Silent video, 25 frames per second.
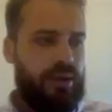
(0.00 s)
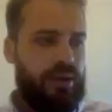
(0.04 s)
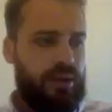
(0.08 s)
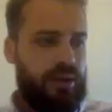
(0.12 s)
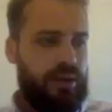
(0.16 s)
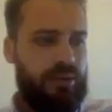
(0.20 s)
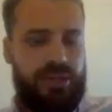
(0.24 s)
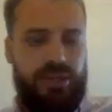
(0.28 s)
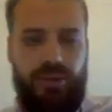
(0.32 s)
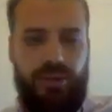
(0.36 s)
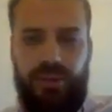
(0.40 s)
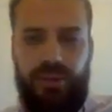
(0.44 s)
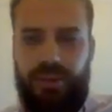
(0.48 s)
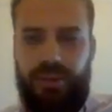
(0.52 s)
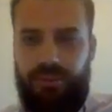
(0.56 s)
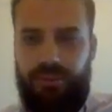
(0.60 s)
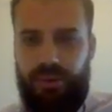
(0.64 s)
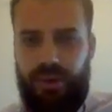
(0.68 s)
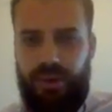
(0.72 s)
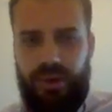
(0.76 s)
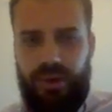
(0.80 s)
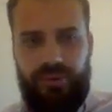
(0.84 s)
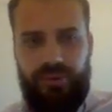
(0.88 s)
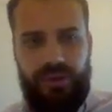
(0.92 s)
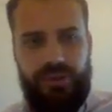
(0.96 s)
Alright, so in a
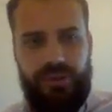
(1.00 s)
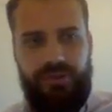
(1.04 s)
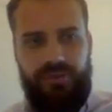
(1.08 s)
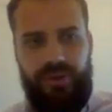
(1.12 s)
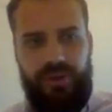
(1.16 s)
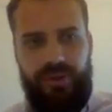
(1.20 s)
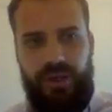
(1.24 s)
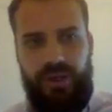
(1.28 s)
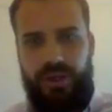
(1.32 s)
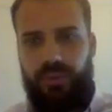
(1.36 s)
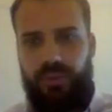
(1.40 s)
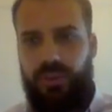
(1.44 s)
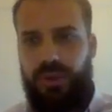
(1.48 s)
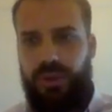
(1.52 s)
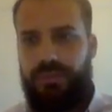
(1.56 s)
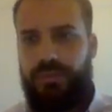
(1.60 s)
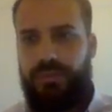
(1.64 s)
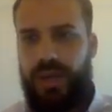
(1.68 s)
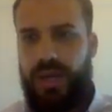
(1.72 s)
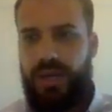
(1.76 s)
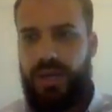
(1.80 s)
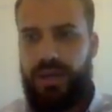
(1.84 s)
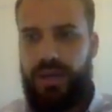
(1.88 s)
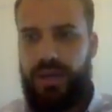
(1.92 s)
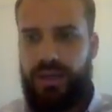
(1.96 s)
previous video we
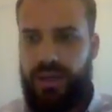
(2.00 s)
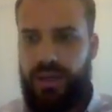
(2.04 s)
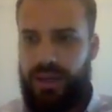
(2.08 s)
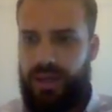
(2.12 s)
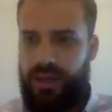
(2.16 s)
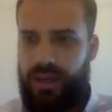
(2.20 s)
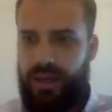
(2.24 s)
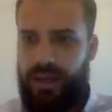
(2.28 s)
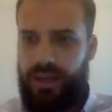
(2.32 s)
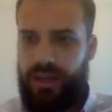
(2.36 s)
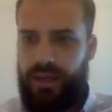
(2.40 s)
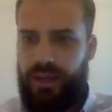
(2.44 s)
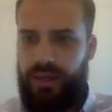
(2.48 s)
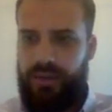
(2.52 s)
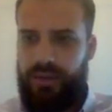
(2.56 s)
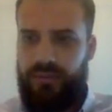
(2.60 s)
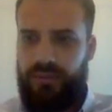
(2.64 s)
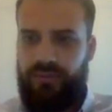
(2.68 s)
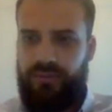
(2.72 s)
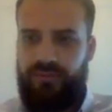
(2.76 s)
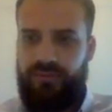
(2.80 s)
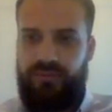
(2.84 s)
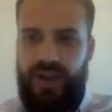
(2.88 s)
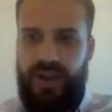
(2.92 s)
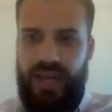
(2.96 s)
made a
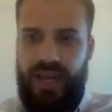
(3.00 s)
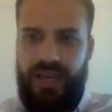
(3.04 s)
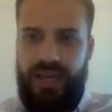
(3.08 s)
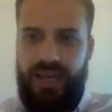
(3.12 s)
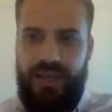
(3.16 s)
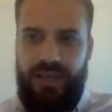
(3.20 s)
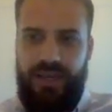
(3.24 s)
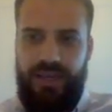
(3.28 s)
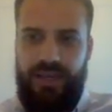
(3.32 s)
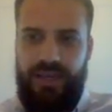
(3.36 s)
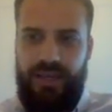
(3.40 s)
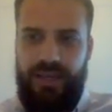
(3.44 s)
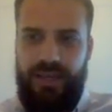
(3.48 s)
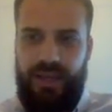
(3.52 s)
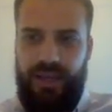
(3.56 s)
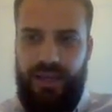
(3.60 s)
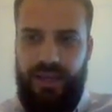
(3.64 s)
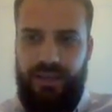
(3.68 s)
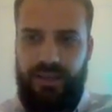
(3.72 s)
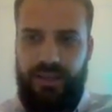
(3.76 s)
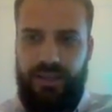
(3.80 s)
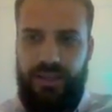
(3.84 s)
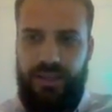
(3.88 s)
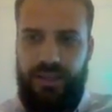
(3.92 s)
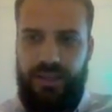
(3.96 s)
fading
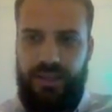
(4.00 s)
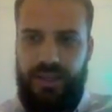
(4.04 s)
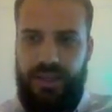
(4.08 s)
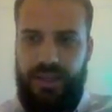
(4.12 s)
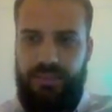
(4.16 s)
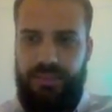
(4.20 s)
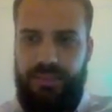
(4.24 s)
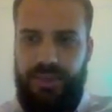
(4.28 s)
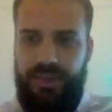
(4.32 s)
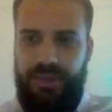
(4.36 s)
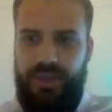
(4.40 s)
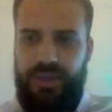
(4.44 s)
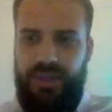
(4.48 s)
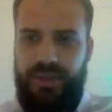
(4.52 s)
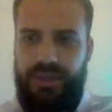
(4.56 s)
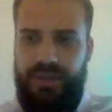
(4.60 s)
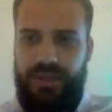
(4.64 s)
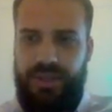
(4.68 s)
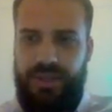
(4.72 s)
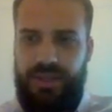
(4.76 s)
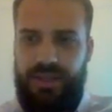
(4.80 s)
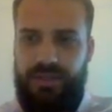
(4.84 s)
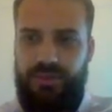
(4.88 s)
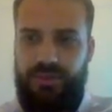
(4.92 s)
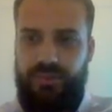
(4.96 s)
LED, but you can
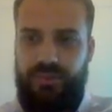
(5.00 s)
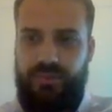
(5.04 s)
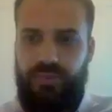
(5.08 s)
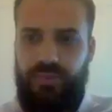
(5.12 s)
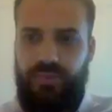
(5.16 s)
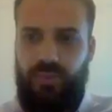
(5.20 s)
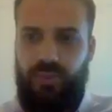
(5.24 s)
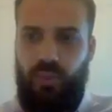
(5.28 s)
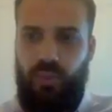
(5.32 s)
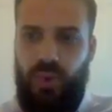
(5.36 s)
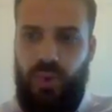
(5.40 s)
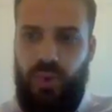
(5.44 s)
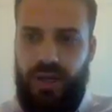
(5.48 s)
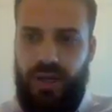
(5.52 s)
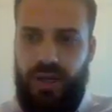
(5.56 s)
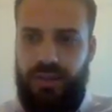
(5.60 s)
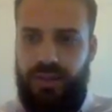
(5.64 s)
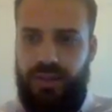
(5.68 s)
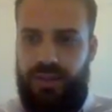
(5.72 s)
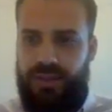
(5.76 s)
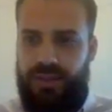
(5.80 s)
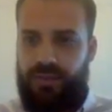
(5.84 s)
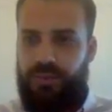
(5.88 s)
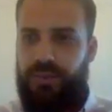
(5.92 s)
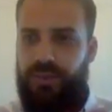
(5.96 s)
see it's
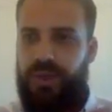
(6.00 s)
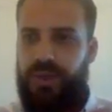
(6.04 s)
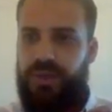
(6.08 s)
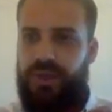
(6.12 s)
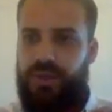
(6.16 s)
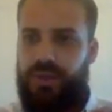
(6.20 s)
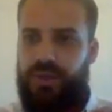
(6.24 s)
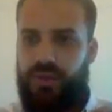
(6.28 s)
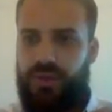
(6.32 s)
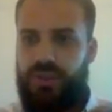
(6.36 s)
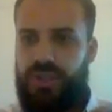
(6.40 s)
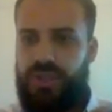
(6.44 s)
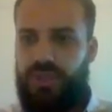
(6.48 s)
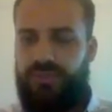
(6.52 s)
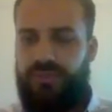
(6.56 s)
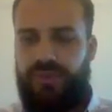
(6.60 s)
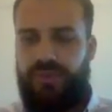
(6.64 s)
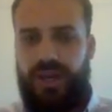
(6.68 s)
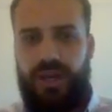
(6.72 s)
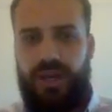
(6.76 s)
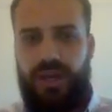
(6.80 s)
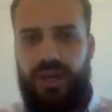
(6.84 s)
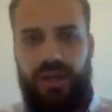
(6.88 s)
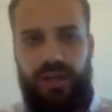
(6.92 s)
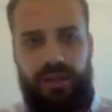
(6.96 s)
a pretty dodgy
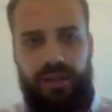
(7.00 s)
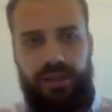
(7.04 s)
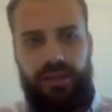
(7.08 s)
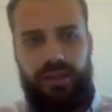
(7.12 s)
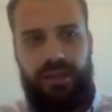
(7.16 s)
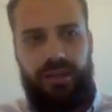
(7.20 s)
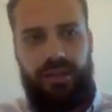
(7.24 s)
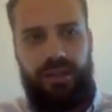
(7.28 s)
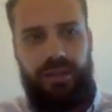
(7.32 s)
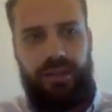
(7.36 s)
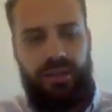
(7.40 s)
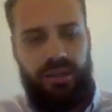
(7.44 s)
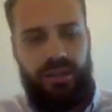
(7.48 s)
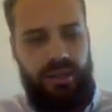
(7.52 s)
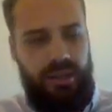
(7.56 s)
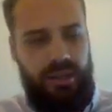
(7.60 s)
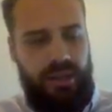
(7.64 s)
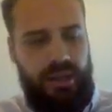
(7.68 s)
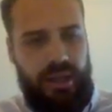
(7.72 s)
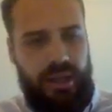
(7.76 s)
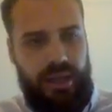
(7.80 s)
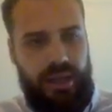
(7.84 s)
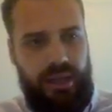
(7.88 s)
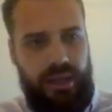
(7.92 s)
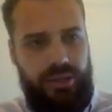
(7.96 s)
fading LED,
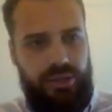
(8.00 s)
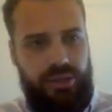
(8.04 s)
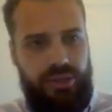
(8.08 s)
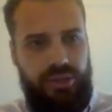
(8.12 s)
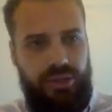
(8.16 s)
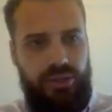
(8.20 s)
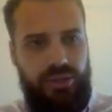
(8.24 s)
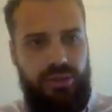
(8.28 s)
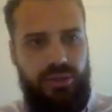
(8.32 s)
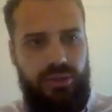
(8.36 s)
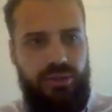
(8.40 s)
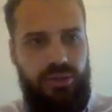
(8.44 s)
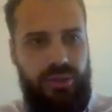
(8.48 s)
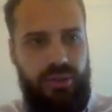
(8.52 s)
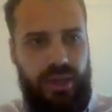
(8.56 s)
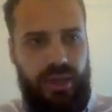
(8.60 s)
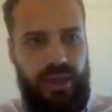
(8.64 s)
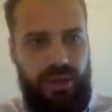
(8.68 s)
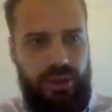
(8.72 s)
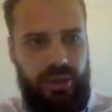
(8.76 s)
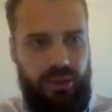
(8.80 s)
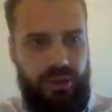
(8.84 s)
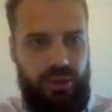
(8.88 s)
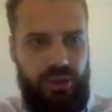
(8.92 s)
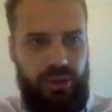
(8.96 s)
and two,
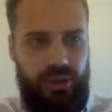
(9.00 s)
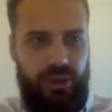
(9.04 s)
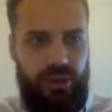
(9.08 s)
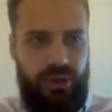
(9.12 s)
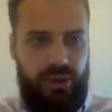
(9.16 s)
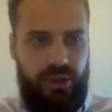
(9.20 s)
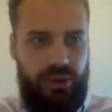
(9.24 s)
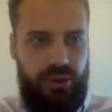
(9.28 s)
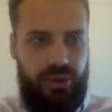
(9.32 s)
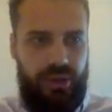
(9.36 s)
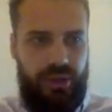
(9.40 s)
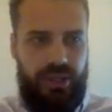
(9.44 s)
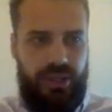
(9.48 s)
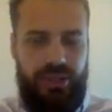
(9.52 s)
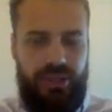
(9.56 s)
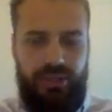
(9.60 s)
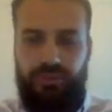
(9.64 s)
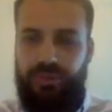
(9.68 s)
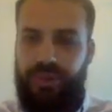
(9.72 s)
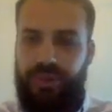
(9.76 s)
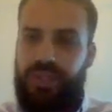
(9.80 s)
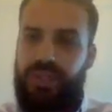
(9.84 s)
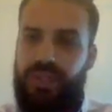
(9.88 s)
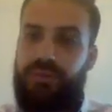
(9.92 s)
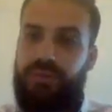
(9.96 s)
our code is
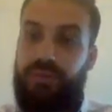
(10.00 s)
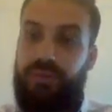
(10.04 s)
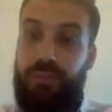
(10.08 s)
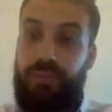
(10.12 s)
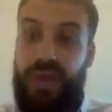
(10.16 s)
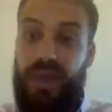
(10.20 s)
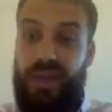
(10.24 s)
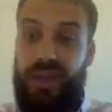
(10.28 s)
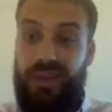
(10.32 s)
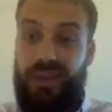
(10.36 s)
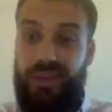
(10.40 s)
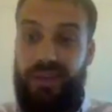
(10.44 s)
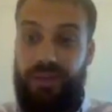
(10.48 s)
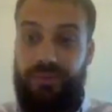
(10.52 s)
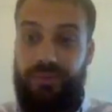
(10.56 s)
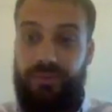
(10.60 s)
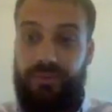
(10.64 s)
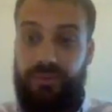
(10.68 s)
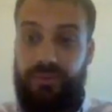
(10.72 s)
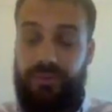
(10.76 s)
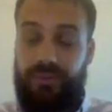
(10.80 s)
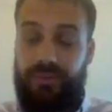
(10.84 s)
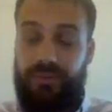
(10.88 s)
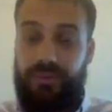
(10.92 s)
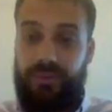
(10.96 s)
really repetitive.
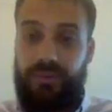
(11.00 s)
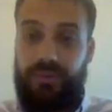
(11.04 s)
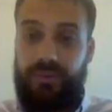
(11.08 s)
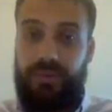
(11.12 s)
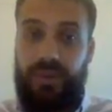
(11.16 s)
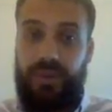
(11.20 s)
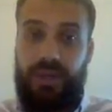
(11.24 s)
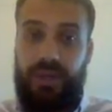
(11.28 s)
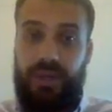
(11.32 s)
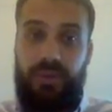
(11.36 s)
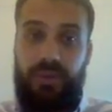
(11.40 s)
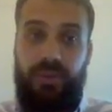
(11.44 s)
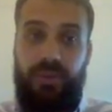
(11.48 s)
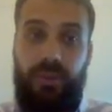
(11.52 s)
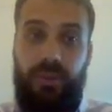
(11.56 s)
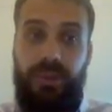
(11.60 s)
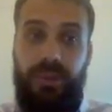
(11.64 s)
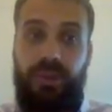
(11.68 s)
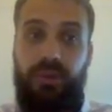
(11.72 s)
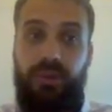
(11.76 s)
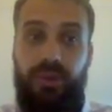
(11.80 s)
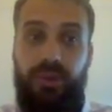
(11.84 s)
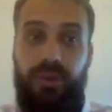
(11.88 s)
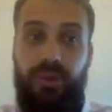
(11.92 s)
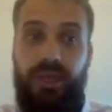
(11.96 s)
And you're probably
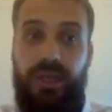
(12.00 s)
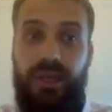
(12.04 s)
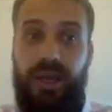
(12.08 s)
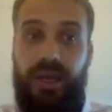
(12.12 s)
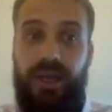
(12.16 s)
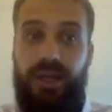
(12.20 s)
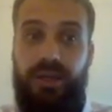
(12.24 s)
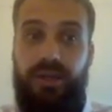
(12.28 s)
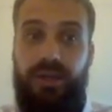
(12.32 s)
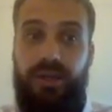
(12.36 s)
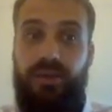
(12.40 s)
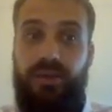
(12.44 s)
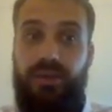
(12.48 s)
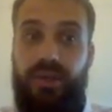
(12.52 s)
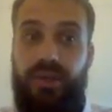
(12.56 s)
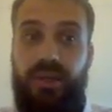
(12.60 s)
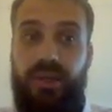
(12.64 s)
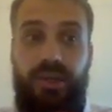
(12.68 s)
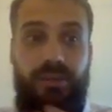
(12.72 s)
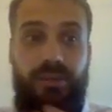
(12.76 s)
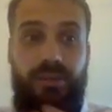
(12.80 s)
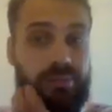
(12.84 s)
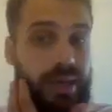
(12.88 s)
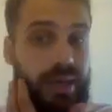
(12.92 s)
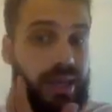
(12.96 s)
looking at it and you're
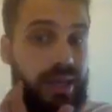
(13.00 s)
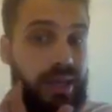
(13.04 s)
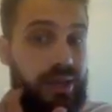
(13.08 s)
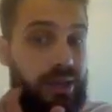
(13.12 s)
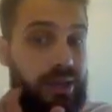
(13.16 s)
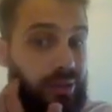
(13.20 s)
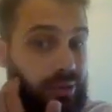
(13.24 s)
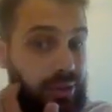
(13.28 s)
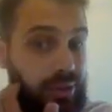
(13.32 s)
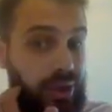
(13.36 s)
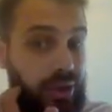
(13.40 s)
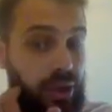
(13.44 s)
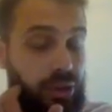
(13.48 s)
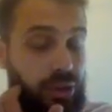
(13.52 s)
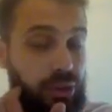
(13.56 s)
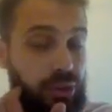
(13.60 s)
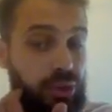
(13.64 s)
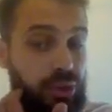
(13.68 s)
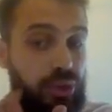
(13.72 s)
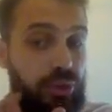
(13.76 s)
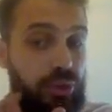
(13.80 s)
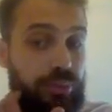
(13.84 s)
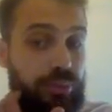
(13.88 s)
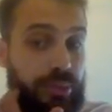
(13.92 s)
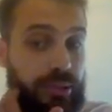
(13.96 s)
thinking, man, a
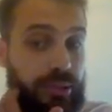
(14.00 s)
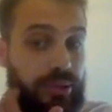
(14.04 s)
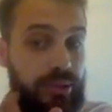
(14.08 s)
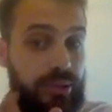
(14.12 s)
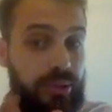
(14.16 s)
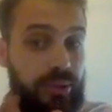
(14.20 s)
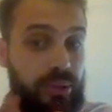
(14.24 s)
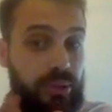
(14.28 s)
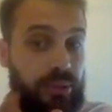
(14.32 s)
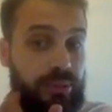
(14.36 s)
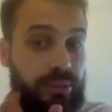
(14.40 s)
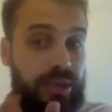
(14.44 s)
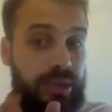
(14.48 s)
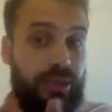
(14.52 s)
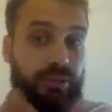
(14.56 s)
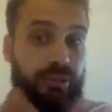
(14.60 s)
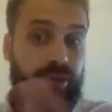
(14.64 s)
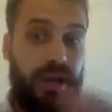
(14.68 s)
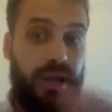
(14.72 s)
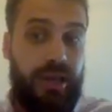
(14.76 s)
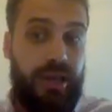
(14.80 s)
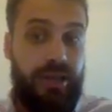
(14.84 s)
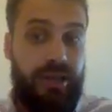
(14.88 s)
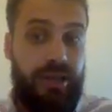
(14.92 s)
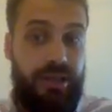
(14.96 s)
loop would be
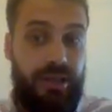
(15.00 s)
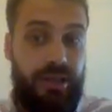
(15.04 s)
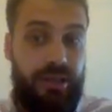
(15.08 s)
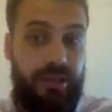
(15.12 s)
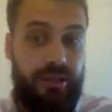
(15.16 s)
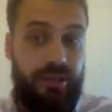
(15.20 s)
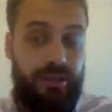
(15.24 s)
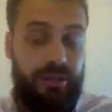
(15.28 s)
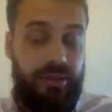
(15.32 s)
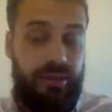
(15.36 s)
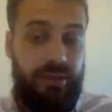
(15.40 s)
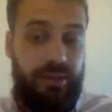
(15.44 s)
great here.